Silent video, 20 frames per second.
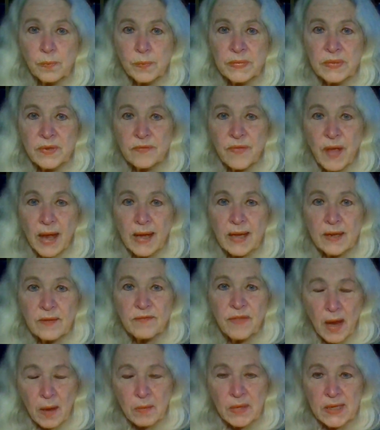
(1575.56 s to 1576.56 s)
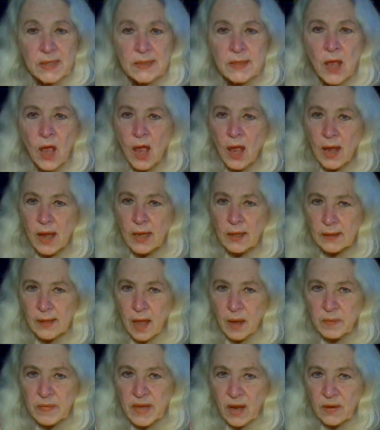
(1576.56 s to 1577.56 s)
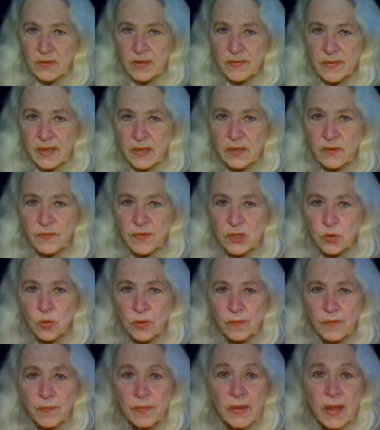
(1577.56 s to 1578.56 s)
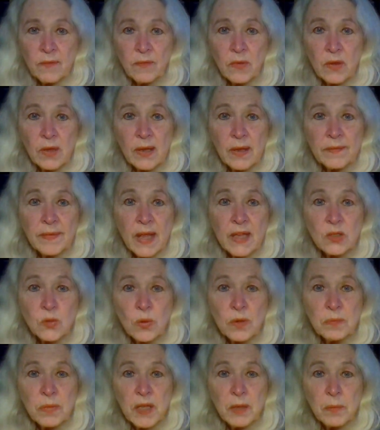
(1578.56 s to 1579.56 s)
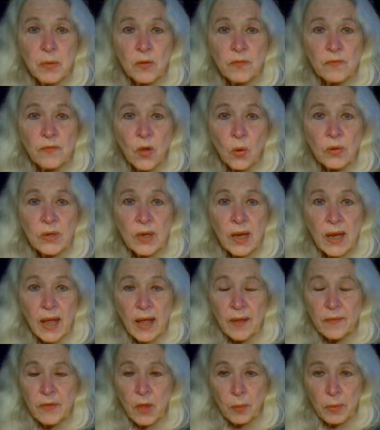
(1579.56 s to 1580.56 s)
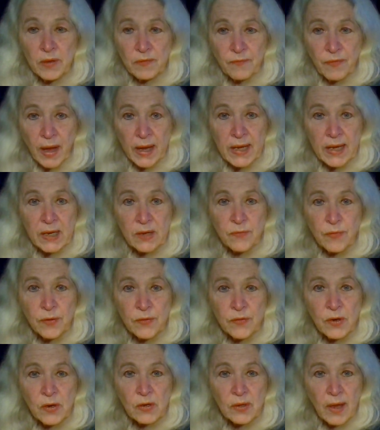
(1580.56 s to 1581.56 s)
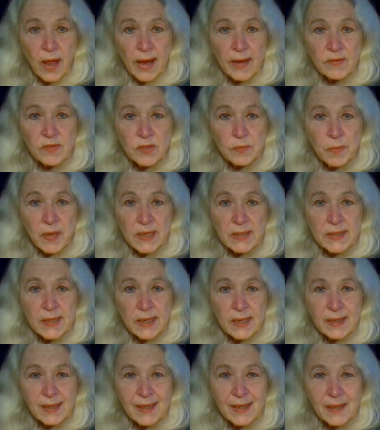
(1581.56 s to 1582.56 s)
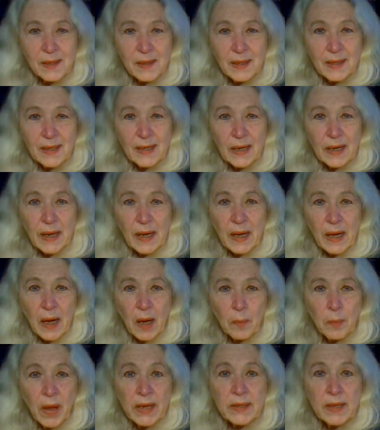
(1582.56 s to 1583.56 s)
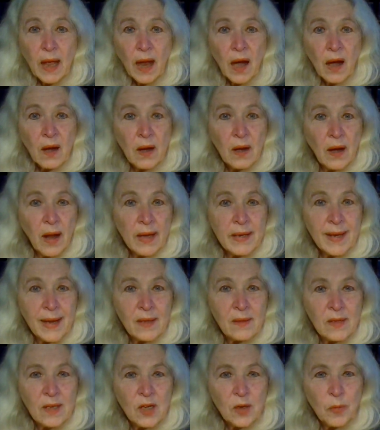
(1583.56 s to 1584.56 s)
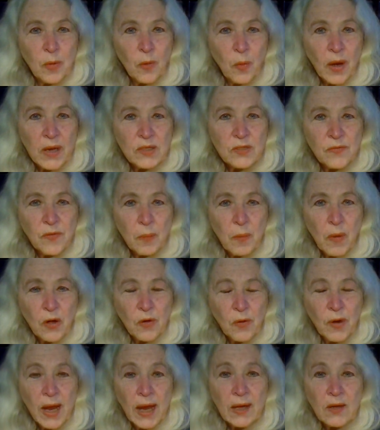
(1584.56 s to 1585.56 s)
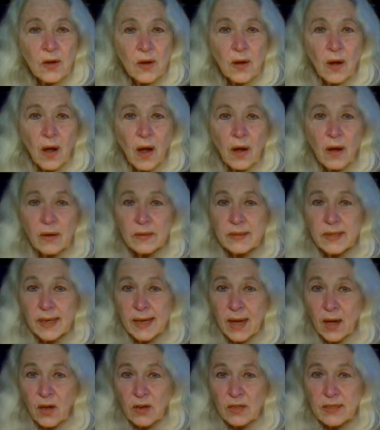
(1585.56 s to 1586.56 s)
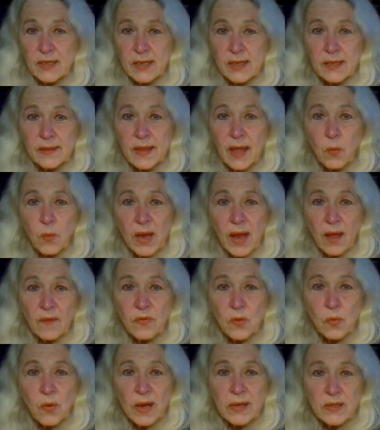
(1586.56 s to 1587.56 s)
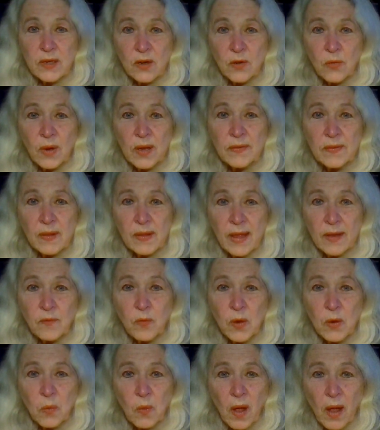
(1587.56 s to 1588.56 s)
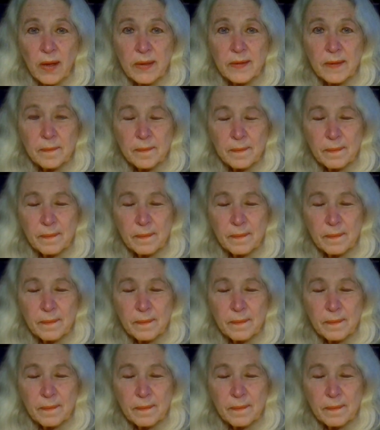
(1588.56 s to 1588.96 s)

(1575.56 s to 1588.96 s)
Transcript: dividing families, it'll come down to the individual level, and that's when people vote. They'll be fighting for their lives, basically, but our unalienable rights from our Creator are to guarantee that we have the right to create the life we want.